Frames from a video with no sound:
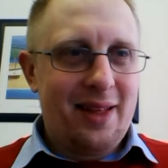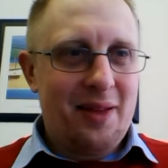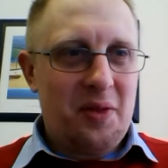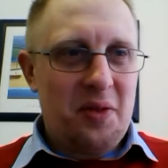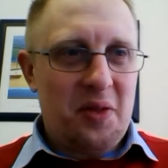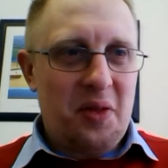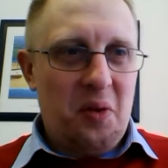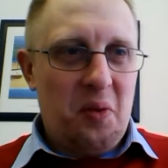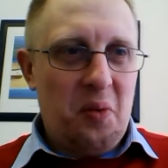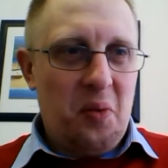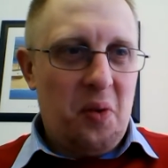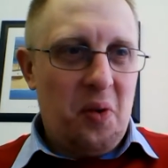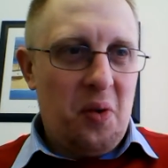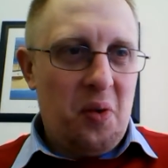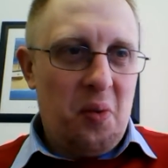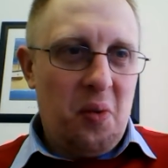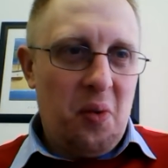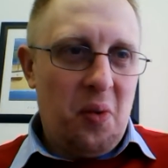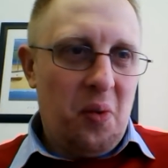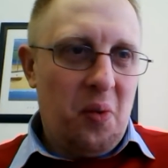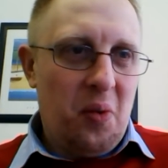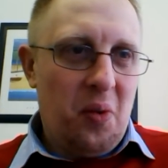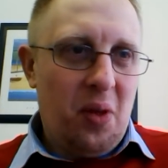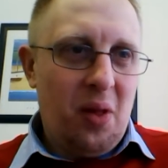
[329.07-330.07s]
that
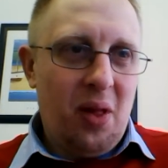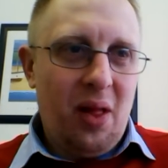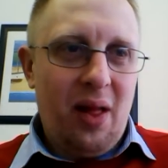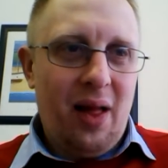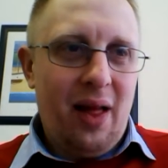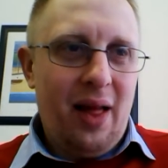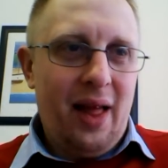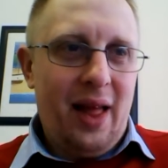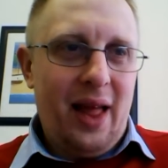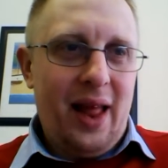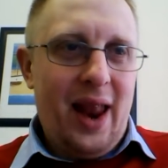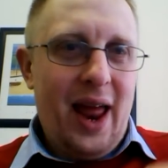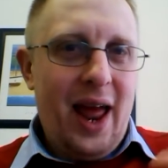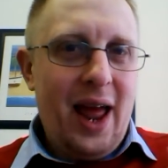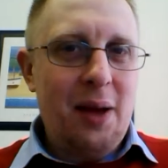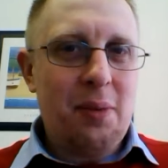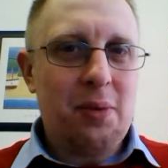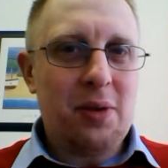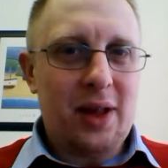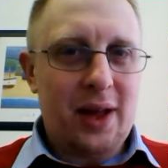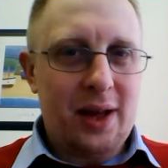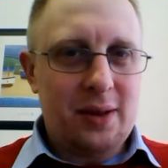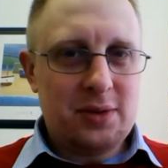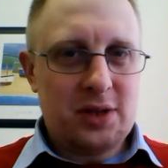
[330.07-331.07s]
will
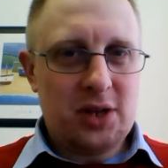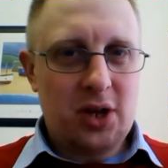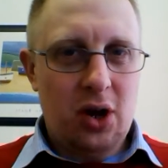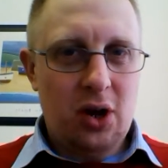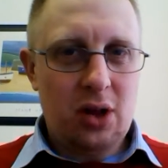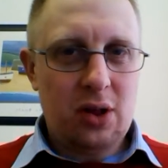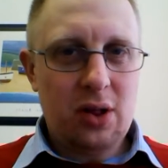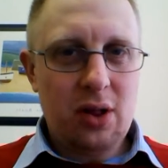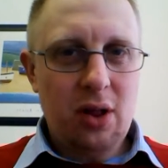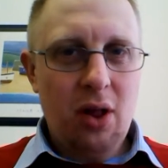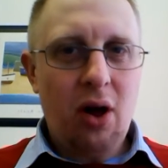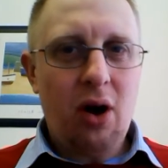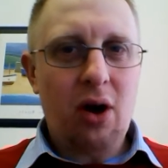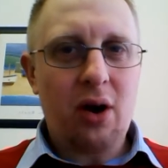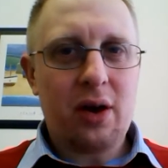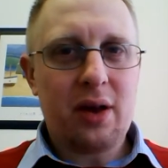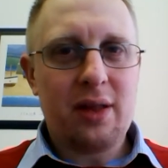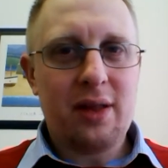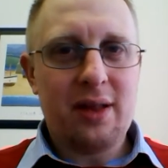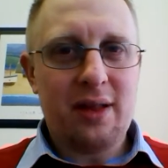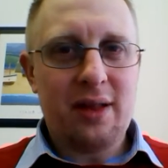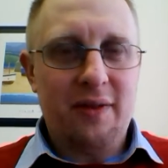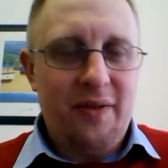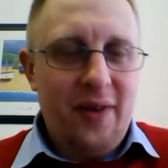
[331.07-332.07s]
enable him to unlock
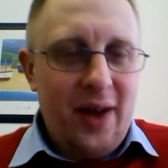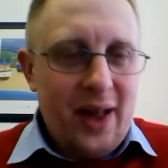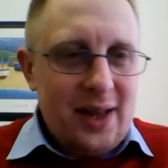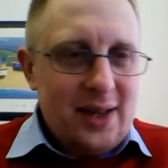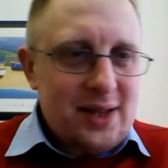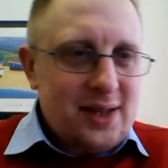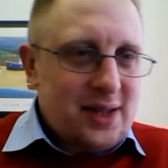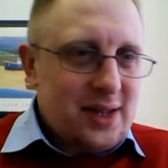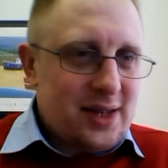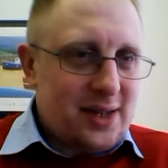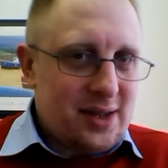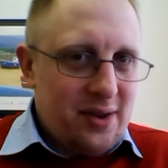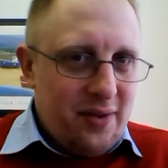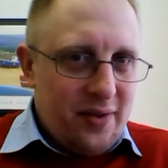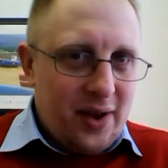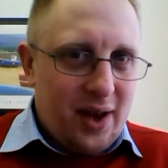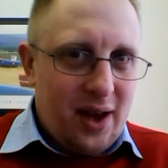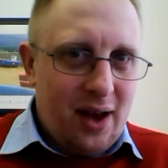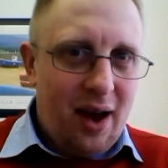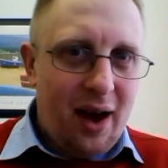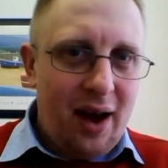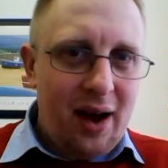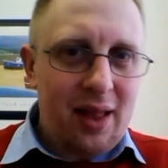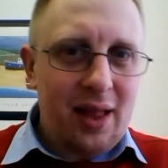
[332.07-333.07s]
the defences of a
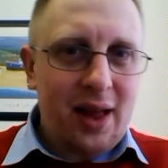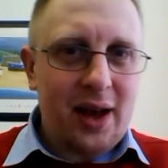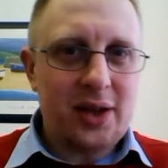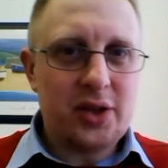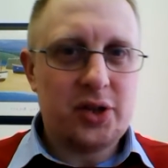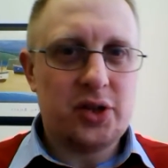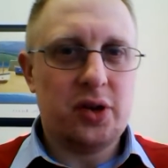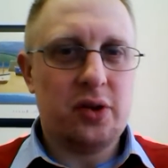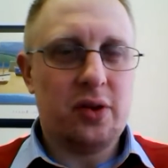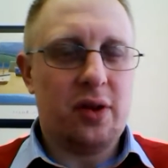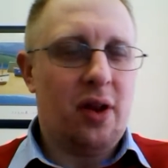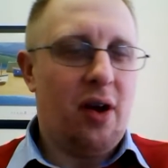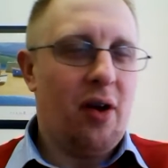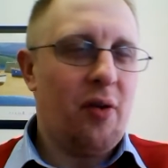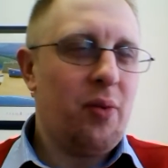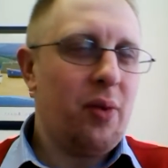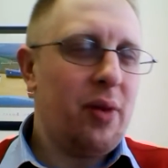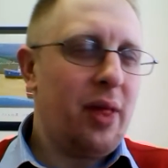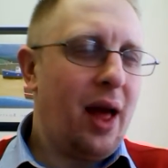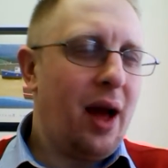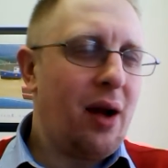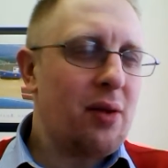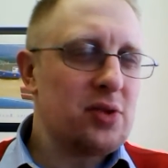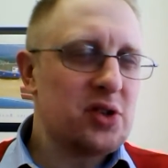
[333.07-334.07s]
guy like Chudinov
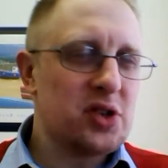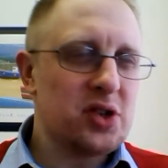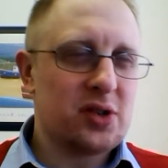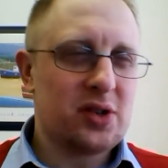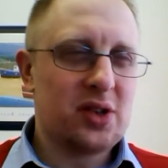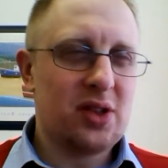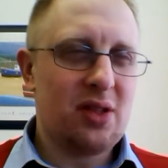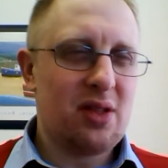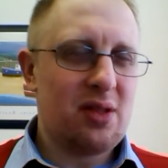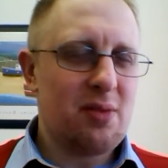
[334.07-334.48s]
without just